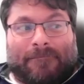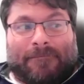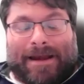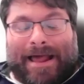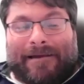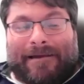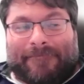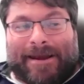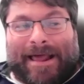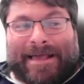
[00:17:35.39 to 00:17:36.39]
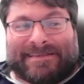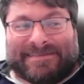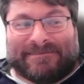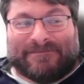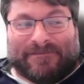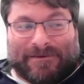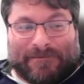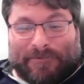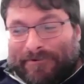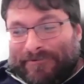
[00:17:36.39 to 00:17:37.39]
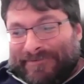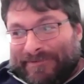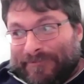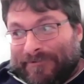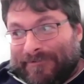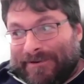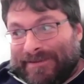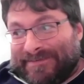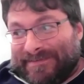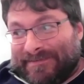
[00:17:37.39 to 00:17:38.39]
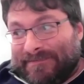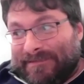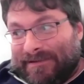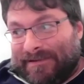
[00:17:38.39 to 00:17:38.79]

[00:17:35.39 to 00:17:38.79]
what I see for the partnership coalition.